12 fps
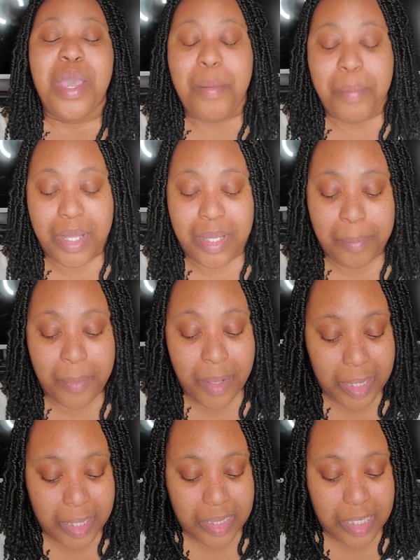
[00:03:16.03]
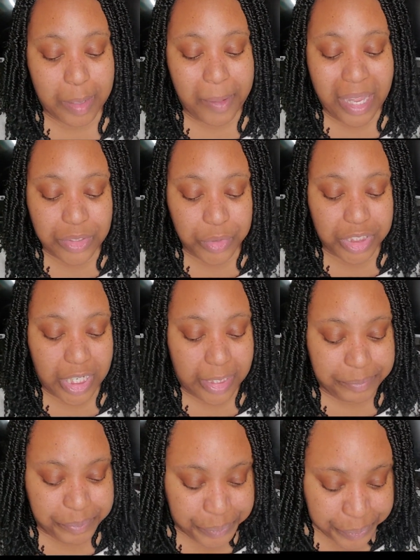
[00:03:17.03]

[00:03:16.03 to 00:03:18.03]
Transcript: But again, the Apostle John